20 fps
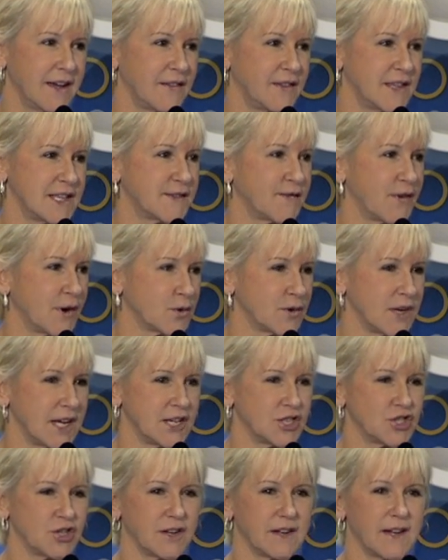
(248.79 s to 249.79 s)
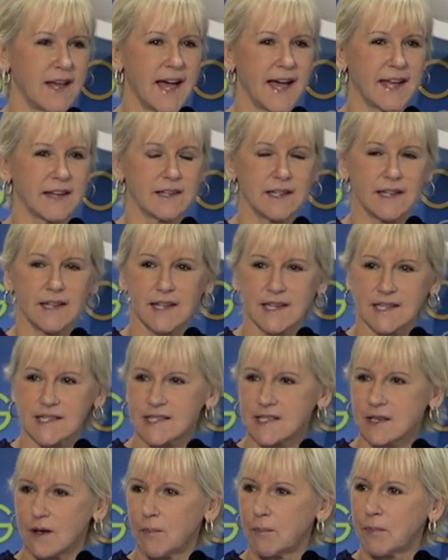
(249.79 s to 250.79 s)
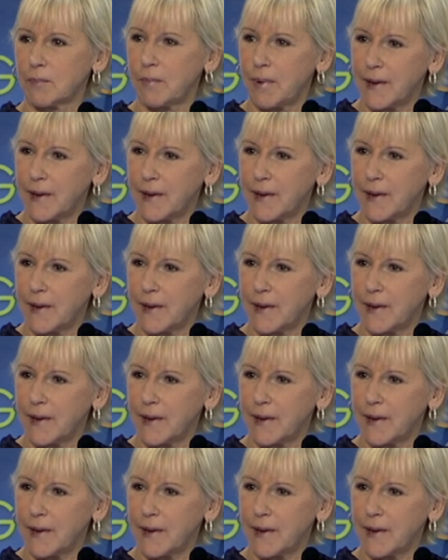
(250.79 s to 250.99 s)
this foundation, and it is a